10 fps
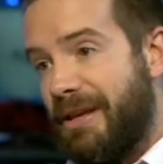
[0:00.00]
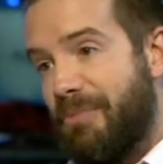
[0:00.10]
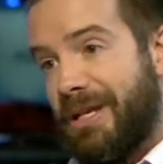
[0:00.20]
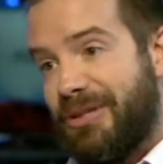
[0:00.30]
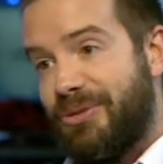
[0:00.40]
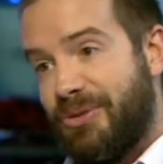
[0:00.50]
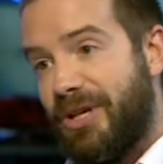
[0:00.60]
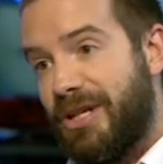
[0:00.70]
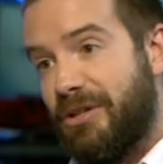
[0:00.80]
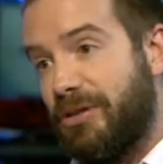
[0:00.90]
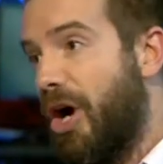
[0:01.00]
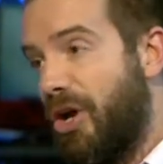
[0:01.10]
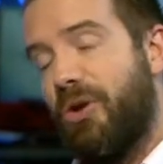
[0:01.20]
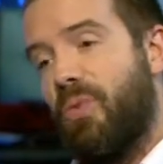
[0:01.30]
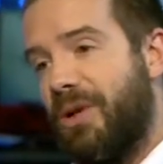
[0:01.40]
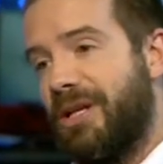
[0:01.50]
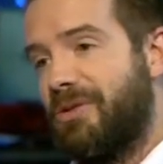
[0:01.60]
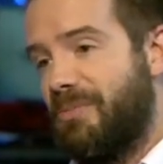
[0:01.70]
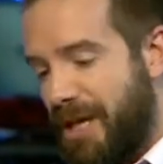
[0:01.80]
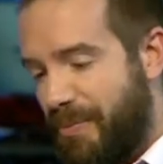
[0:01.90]
political cycle are not willing
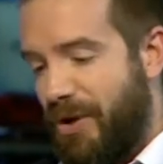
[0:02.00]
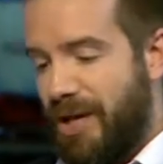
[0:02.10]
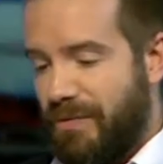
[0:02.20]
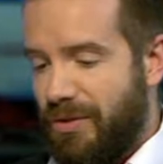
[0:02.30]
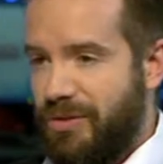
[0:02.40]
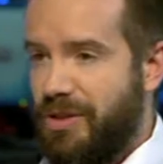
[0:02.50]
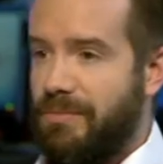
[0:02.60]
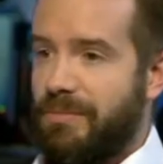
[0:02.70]
to make you, brave long term. It's only